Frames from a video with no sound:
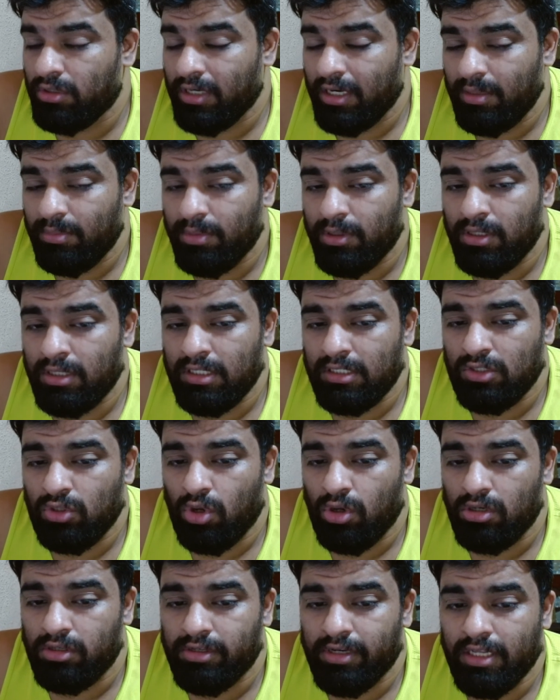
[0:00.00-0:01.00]
right? But it's
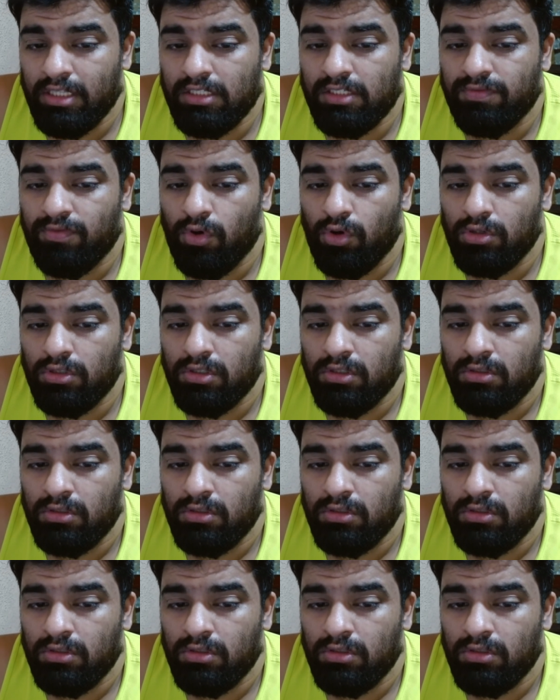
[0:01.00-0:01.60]
all Trent's fault.